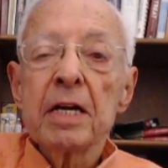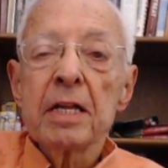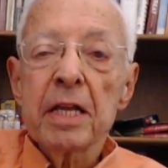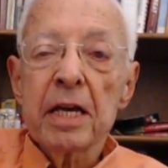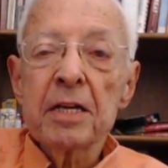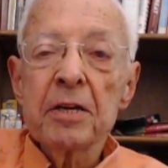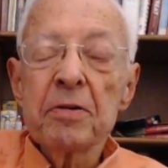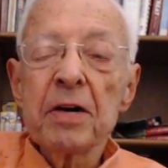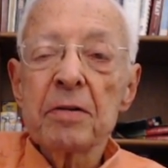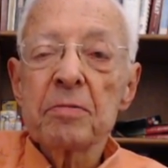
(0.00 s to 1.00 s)
Thank you,
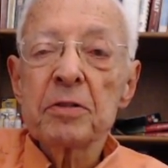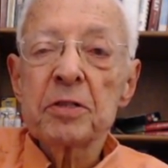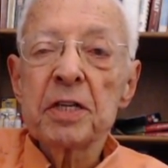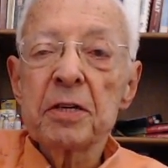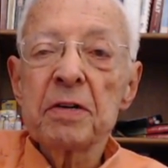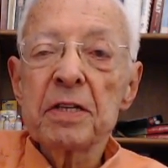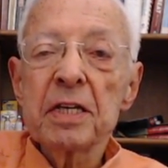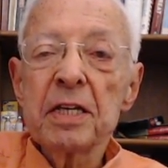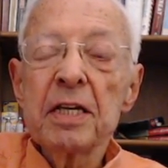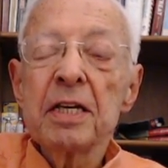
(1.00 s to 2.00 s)
and we'll see you at
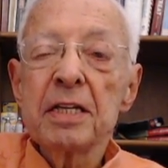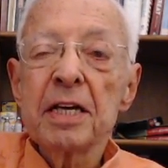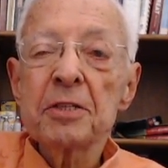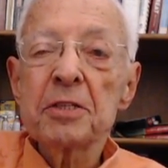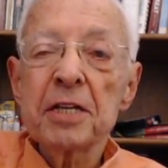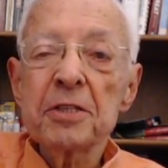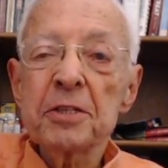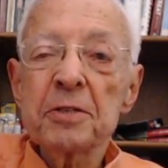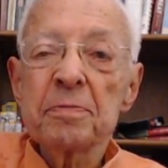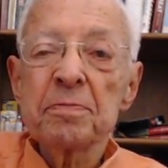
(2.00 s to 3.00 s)
the next session.